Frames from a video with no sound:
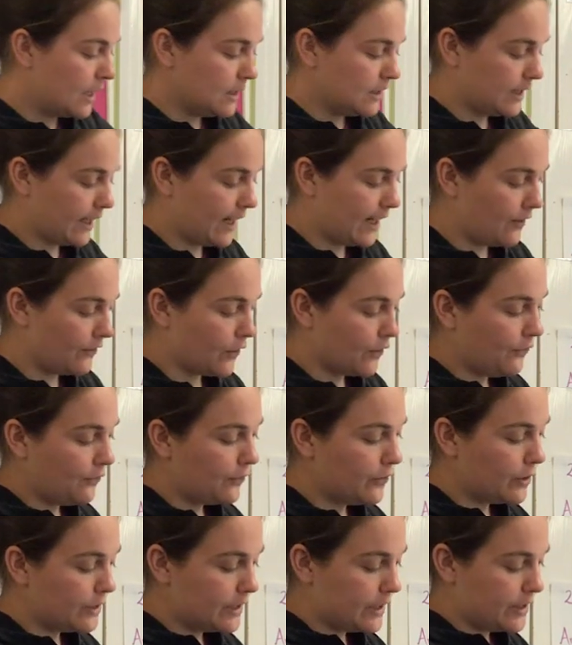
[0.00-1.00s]
So again I've got
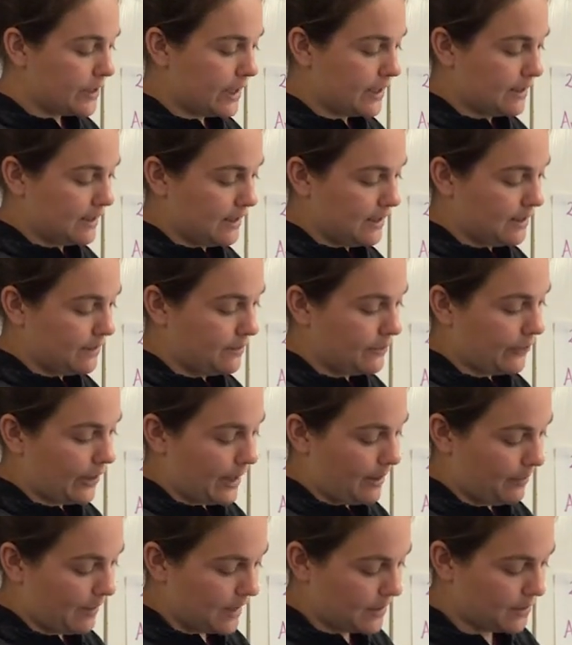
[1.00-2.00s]
4 digits and
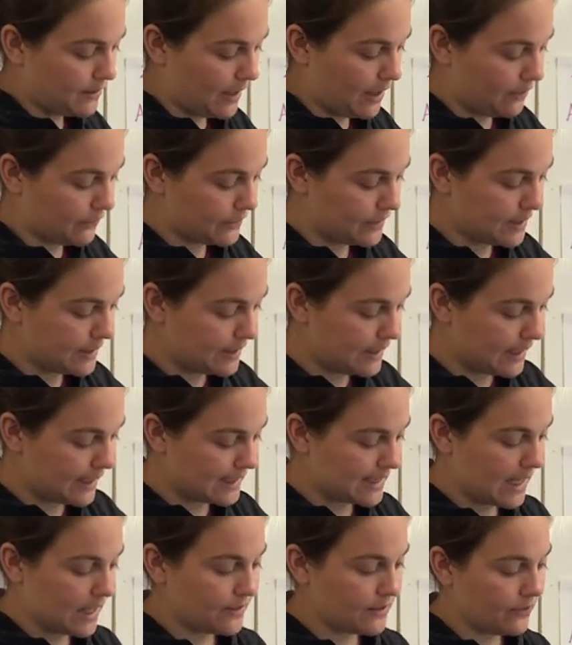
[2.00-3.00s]
divided by 12. So
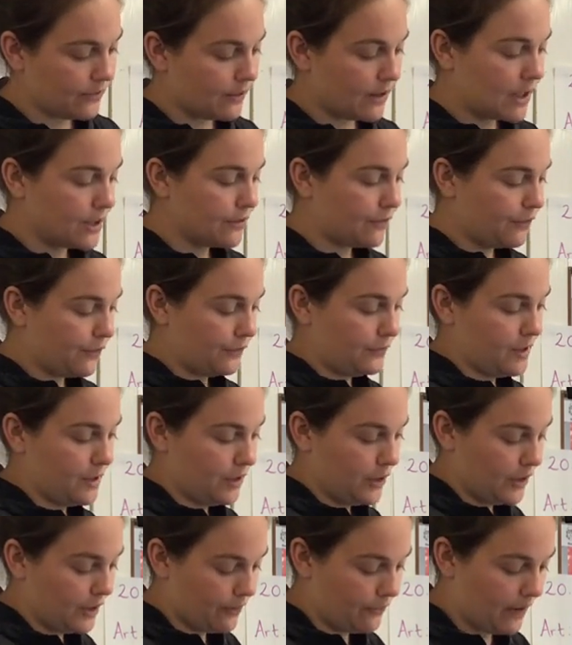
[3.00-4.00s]

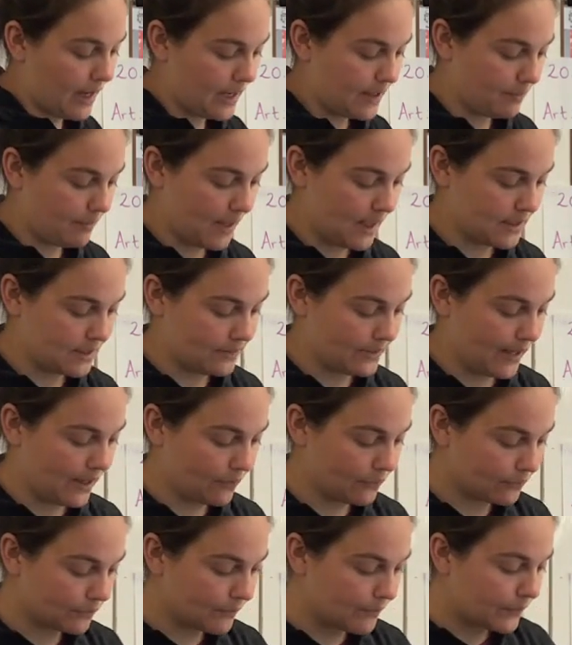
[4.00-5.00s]
6,352 divided by
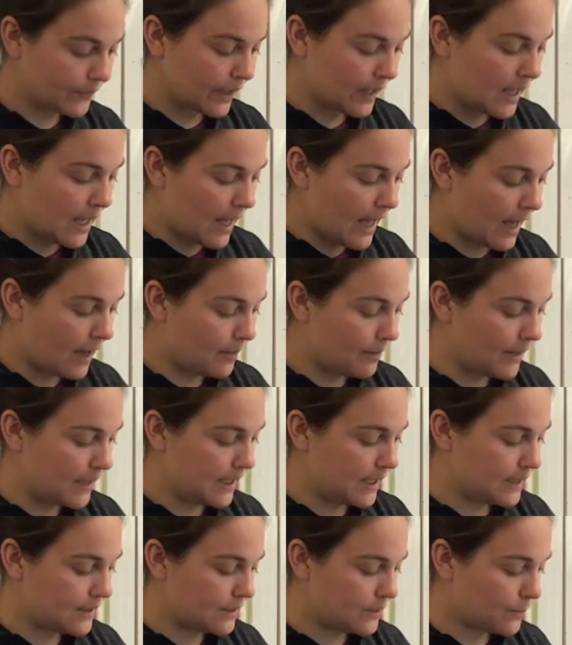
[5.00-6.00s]
12. How
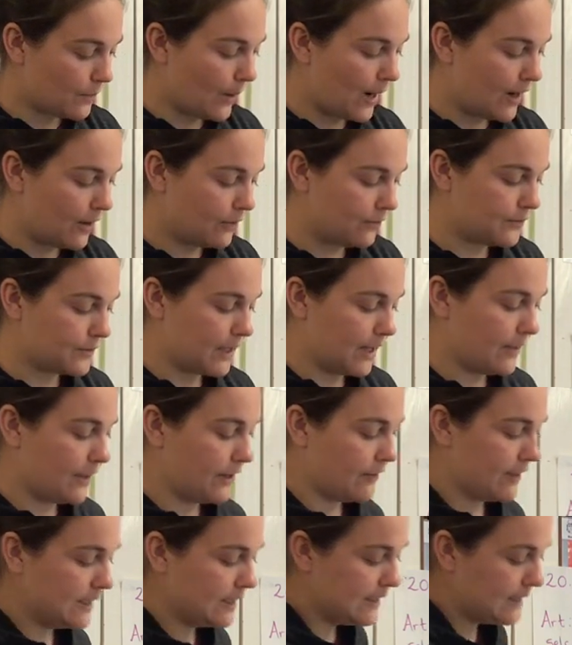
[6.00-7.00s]
many 12s are
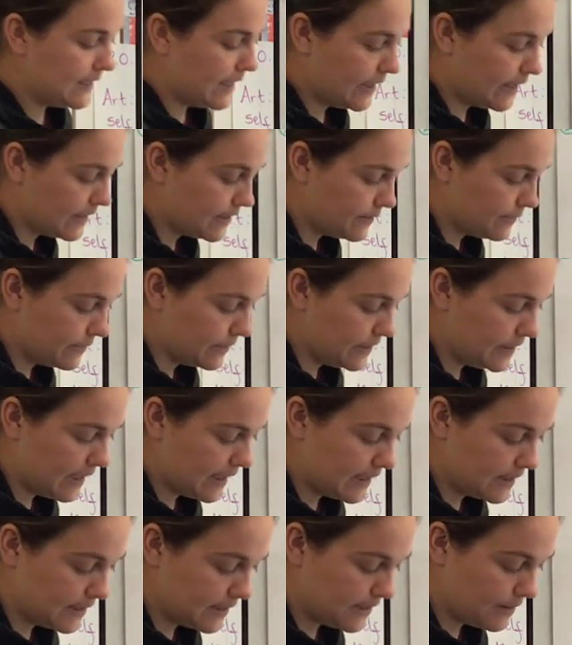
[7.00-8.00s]
there in 6? Or 6
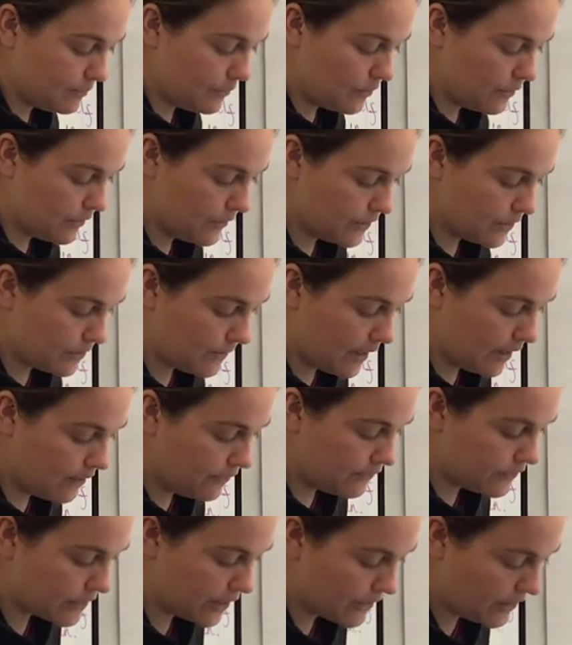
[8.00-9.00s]
is smaller than
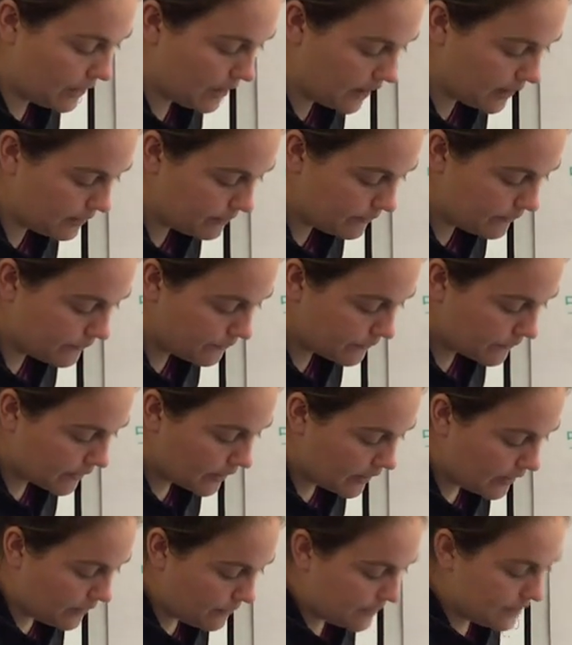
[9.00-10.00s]
12, so none,
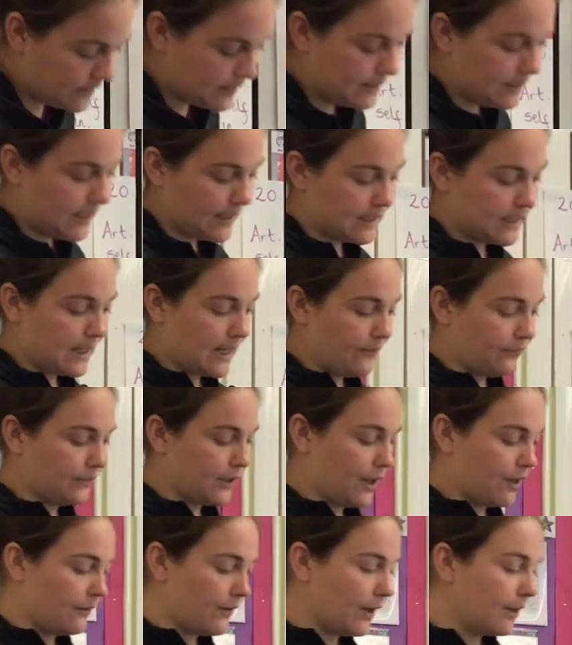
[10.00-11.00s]
with 6 left
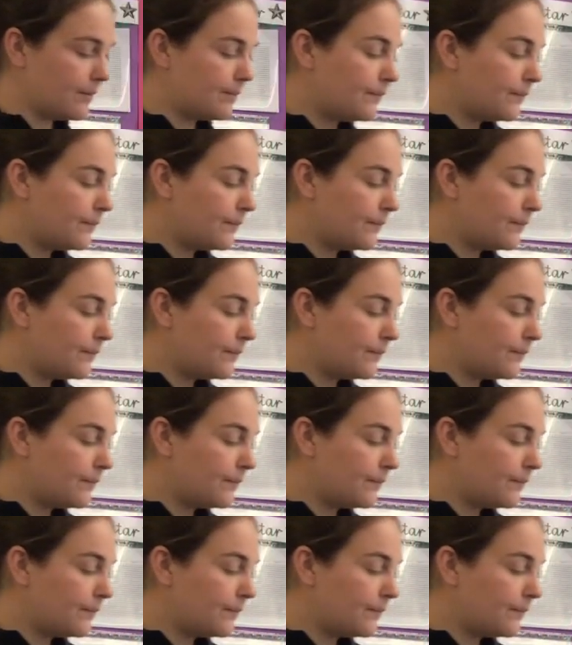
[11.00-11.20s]
over.